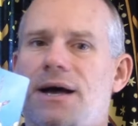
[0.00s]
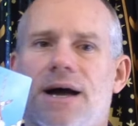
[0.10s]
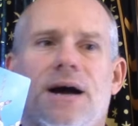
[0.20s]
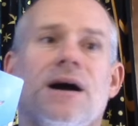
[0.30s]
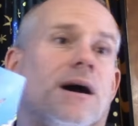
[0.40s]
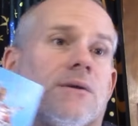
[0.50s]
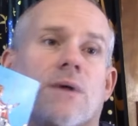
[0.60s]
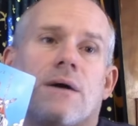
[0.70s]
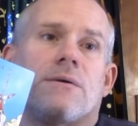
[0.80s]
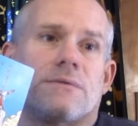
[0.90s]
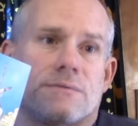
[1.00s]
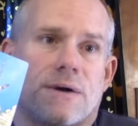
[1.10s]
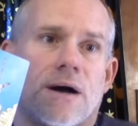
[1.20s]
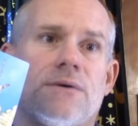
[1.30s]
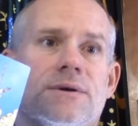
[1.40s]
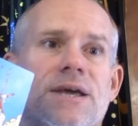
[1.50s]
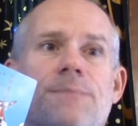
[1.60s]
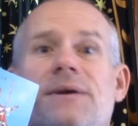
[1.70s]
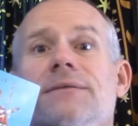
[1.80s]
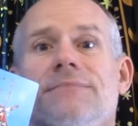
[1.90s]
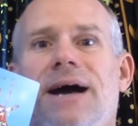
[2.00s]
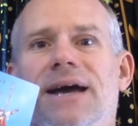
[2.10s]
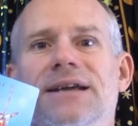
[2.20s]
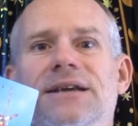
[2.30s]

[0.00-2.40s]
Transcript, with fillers: I'll, I'll, I'll keep it in mind.